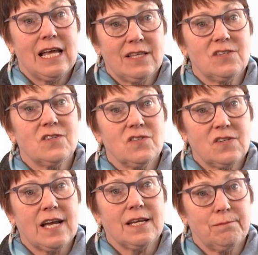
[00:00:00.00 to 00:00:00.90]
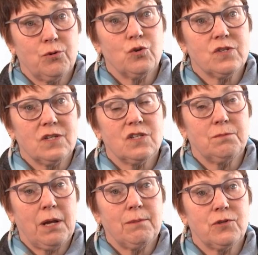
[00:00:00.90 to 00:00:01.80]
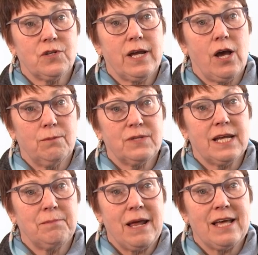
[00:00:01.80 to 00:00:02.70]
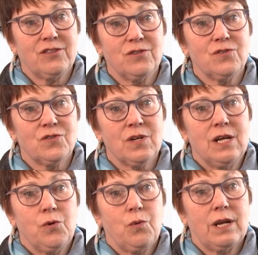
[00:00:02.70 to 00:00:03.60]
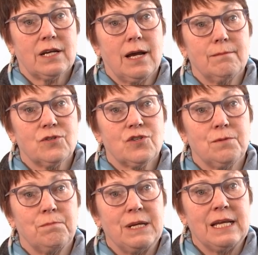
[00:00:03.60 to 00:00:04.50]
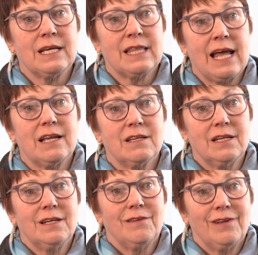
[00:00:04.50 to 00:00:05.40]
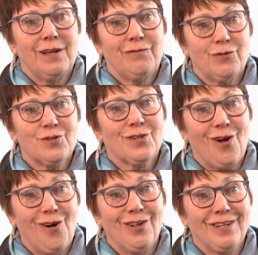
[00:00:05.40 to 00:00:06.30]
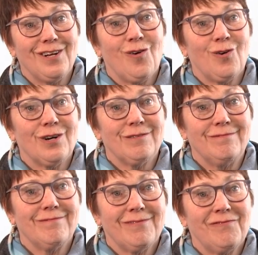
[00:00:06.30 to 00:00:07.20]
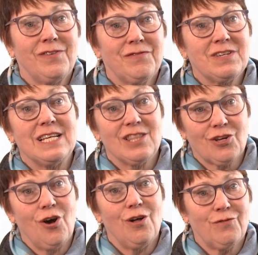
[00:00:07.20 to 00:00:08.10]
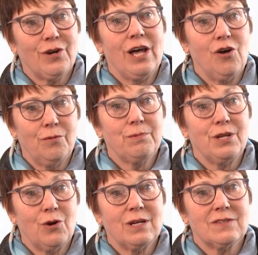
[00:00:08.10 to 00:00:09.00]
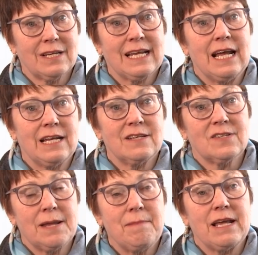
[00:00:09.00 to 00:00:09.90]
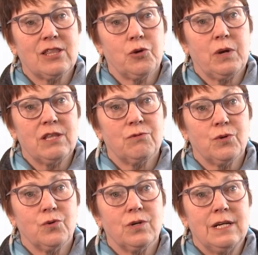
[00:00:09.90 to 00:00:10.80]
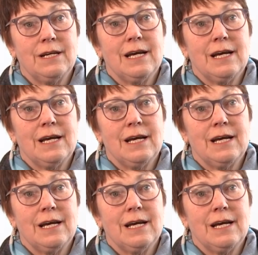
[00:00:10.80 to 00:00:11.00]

least a second person to be able to help Ted Matthews when it comes to being that first call or 15th call for help, you know, as they make their way through.